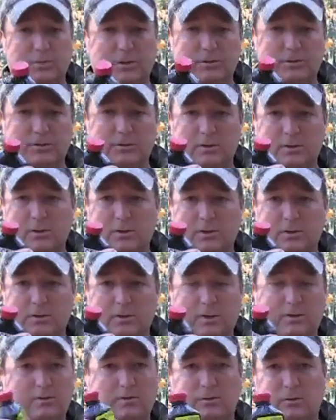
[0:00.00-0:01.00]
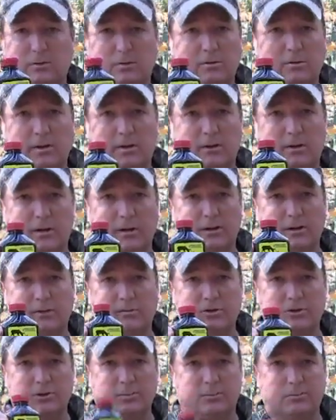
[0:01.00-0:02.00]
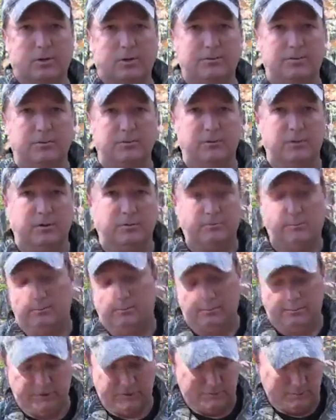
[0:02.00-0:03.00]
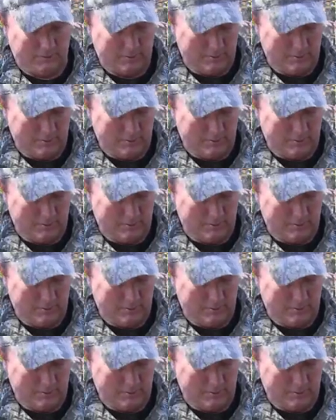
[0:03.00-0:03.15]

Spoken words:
But yeah, you can order it online, have it shipped right to your door. Best way